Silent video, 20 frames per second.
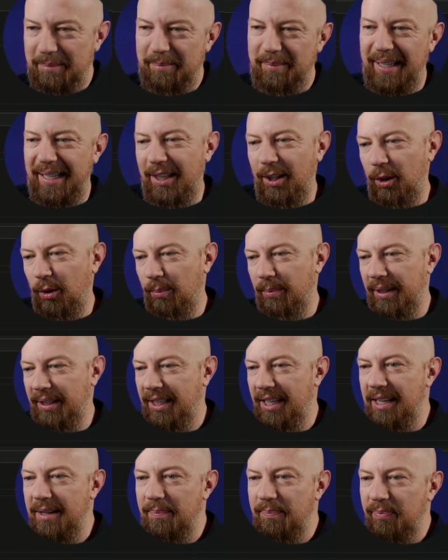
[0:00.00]
My little
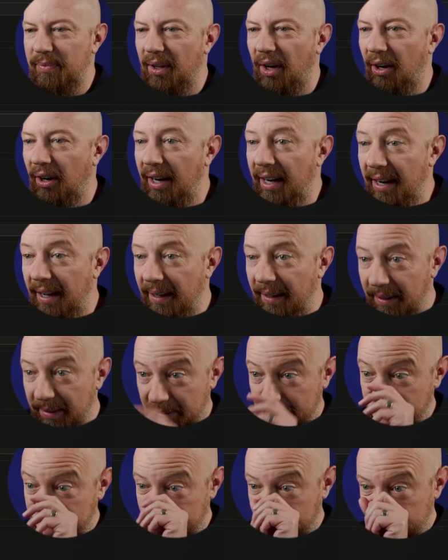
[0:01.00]
monkey. All right.
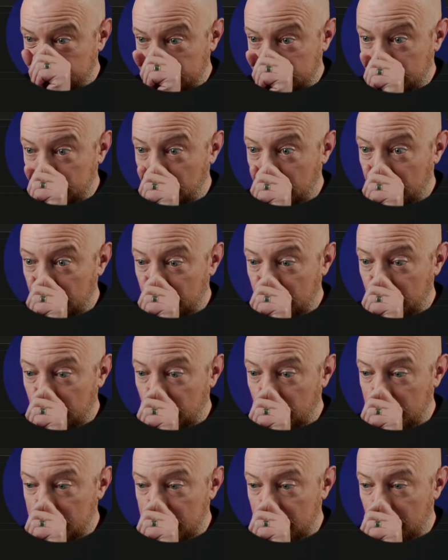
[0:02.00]
Where
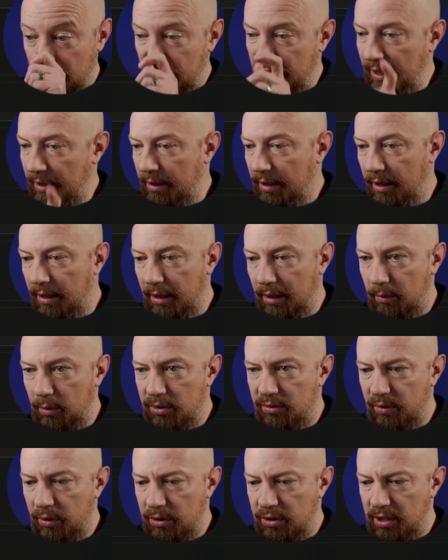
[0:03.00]
was it? Oh yeah.
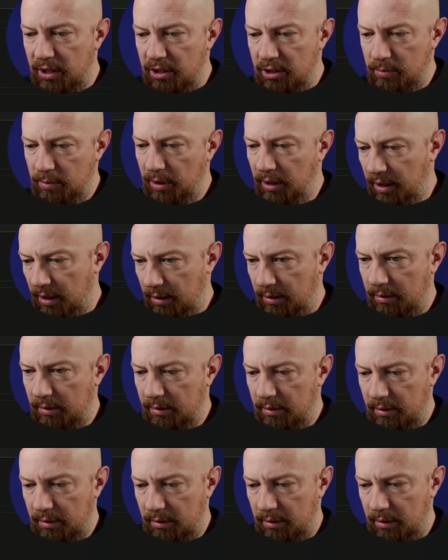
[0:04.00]
Which photos did I just bring in?
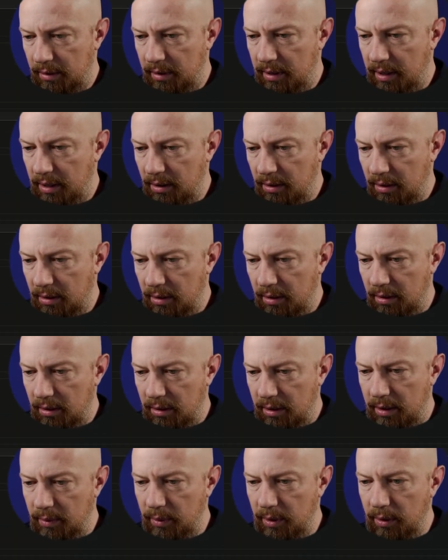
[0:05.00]
They are,
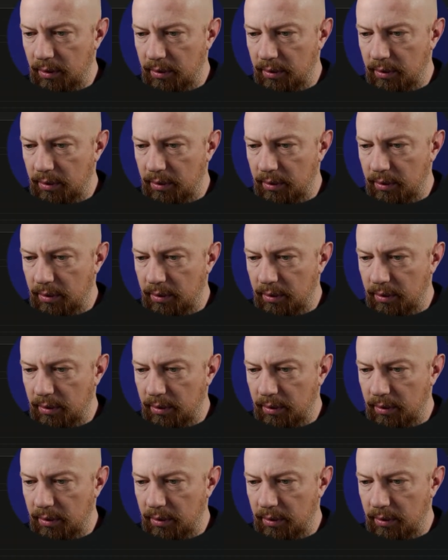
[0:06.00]
here we go.